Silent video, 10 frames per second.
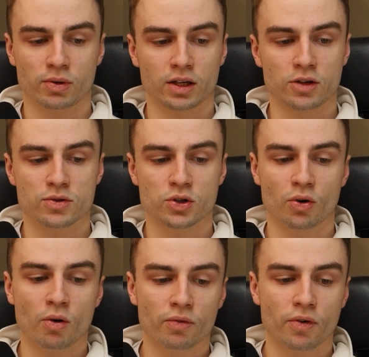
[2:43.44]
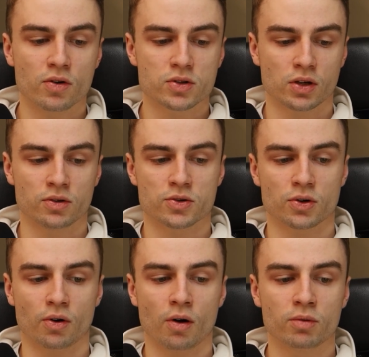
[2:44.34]
you can use your own fonts, you can use
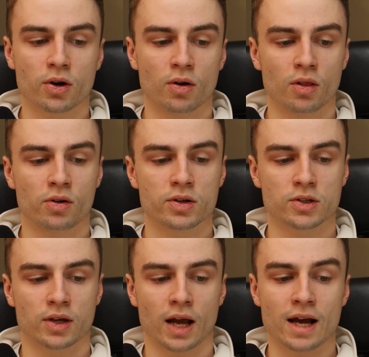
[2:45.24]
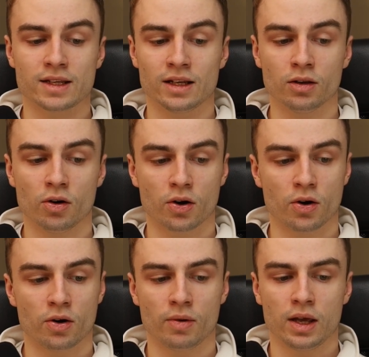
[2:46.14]
your own colors, you can add in
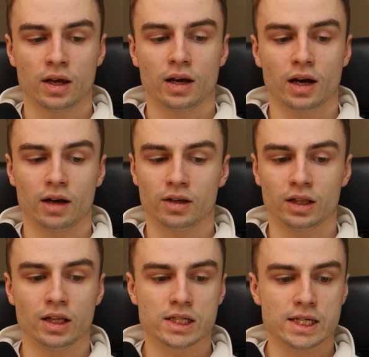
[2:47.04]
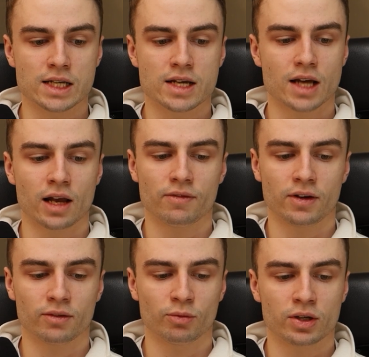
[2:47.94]
logo. You can literally change
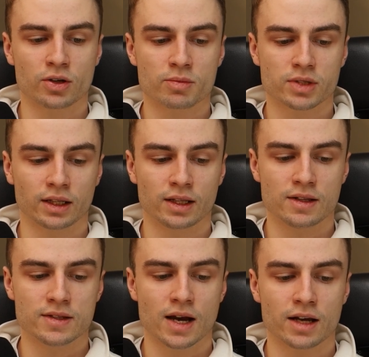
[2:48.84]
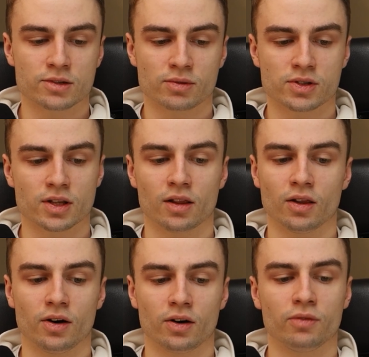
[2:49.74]
anything when it comes to like the design. So there's a
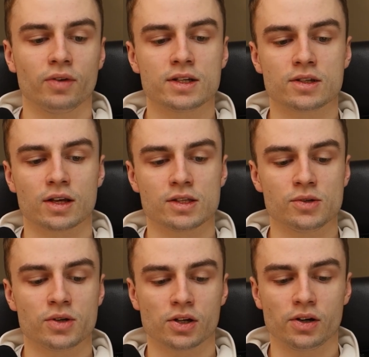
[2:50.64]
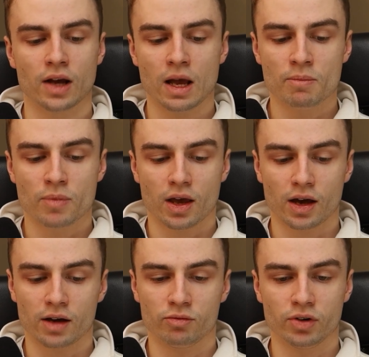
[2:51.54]
lot of things you can do here.
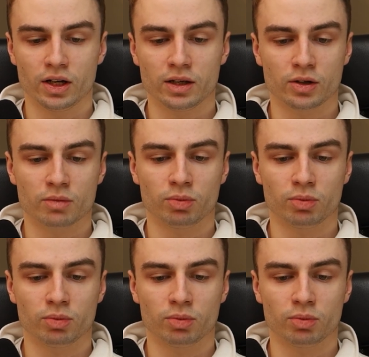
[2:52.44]
Really, you can